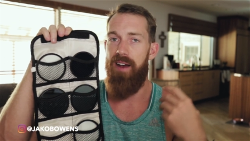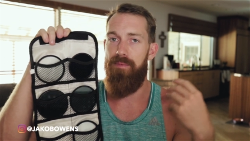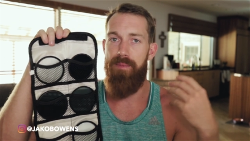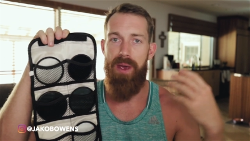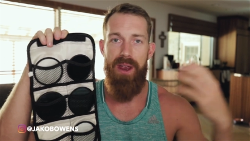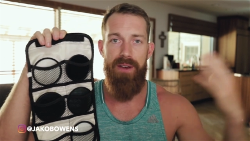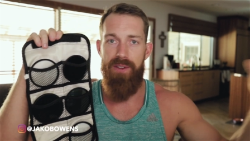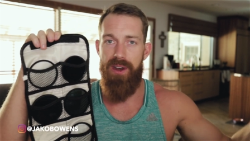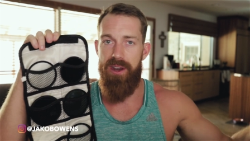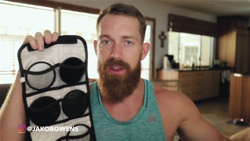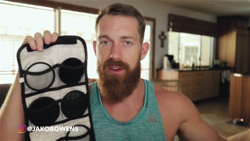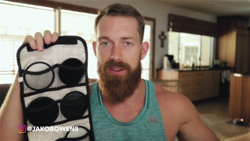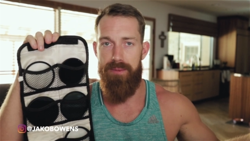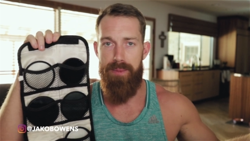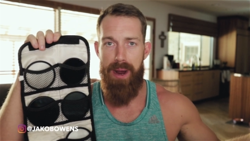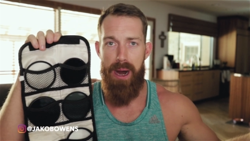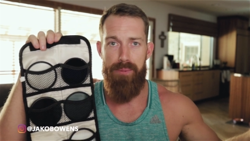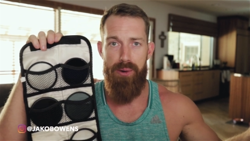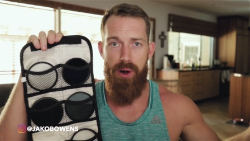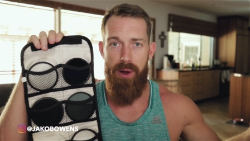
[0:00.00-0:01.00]
I've made videos
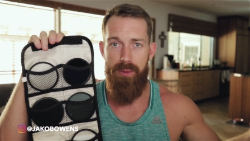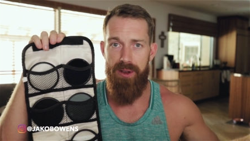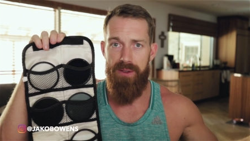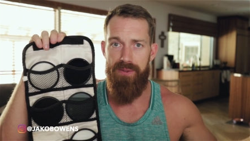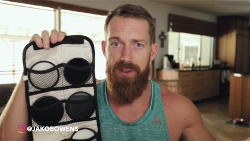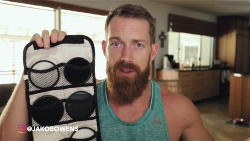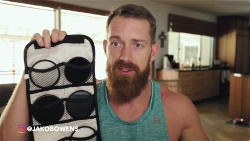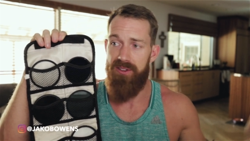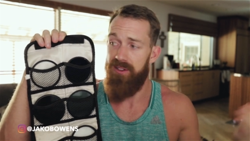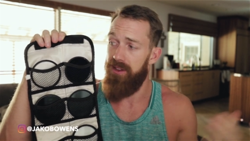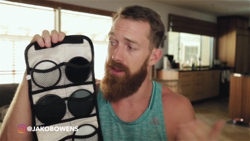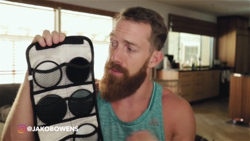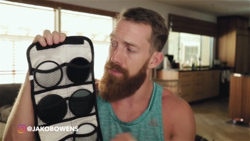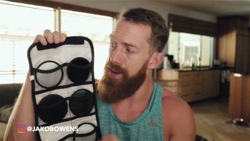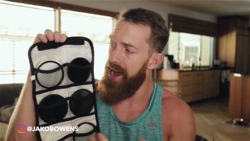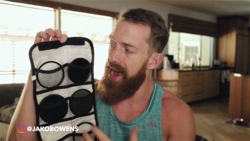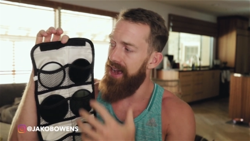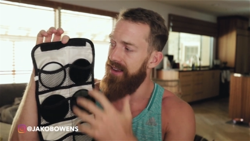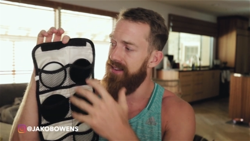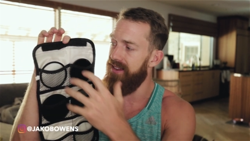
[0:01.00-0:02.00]
about Pro Mist filters in the
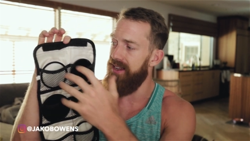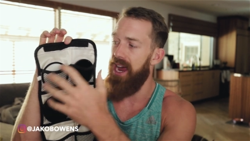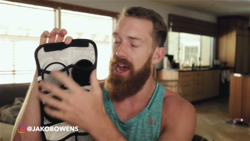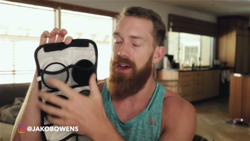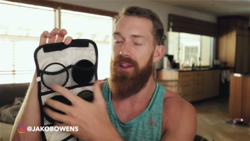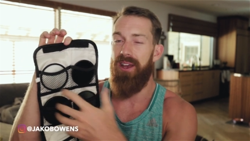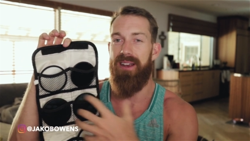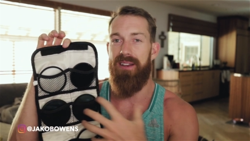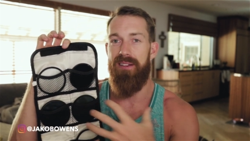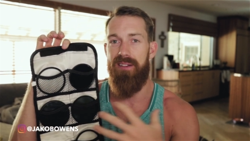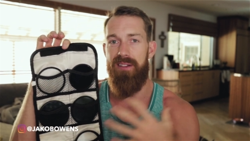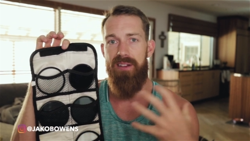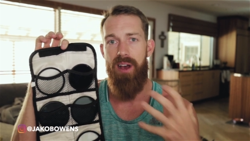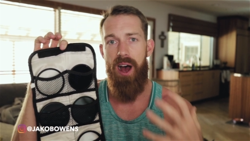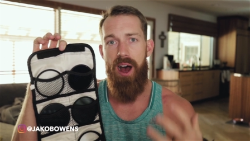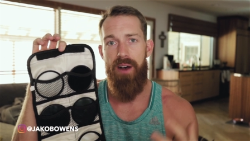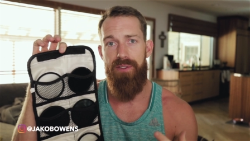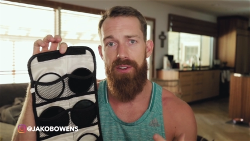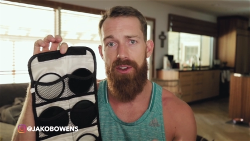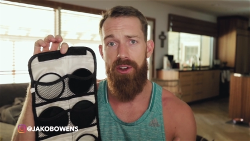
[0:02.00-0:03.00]
past and how they can
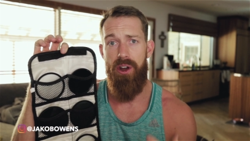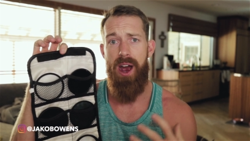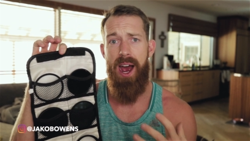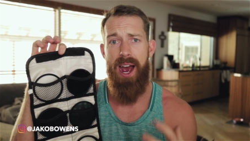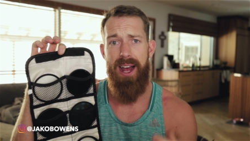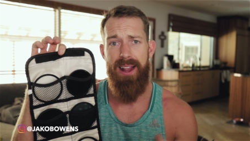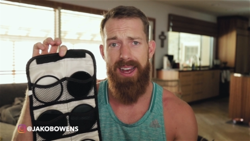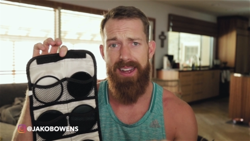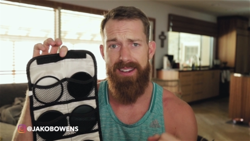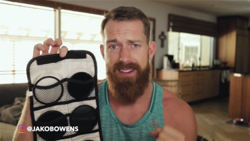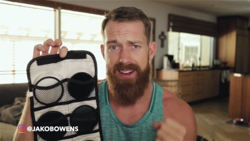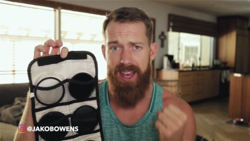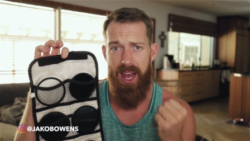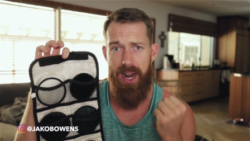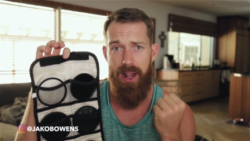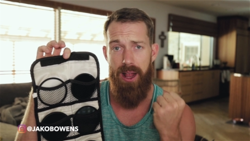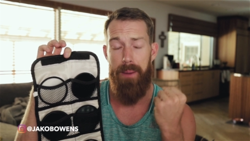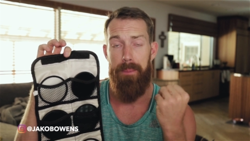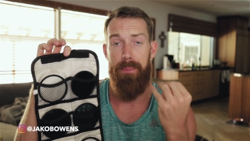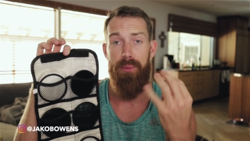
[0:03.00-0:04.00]
soften your highlights and
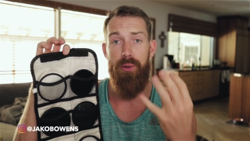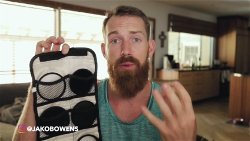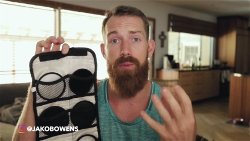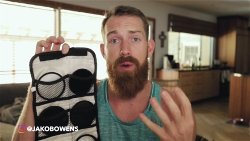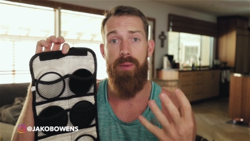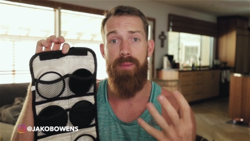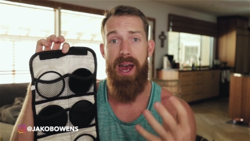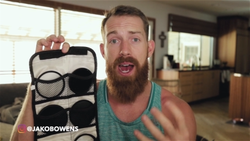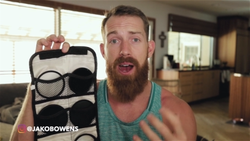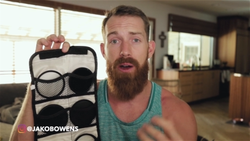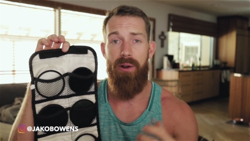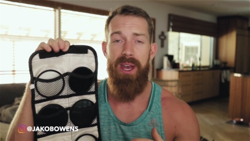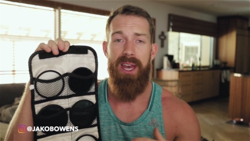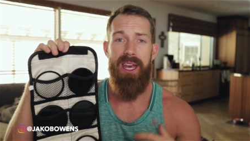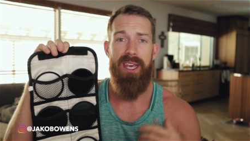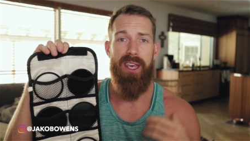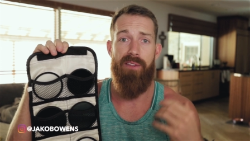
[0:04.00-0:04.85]
kind of like bloom them out,